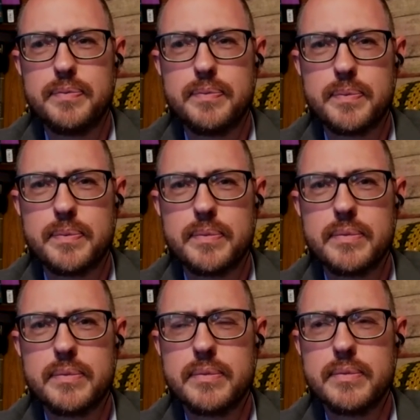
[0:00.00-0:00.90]

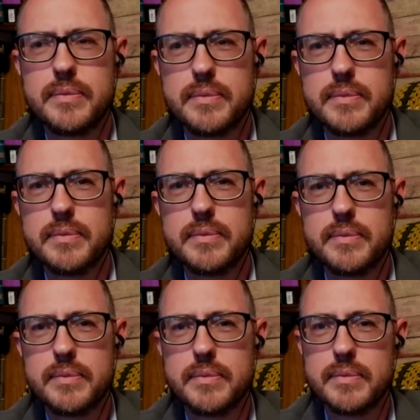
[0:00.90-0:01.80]

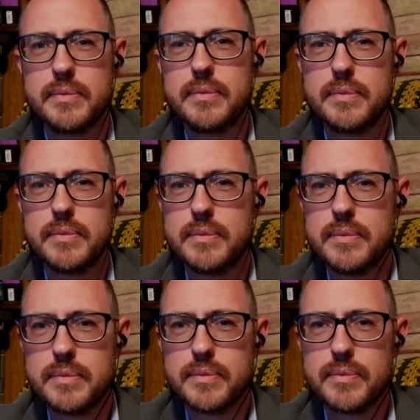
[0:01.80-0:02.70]

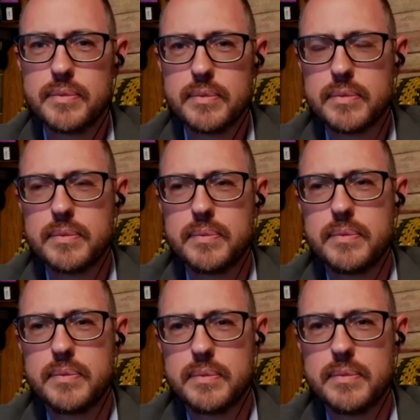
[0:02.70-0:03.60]

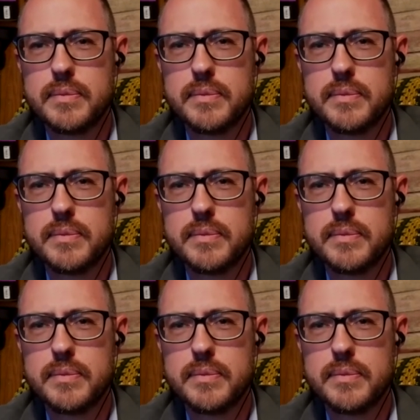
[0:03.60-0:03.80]
The person shown says nothing.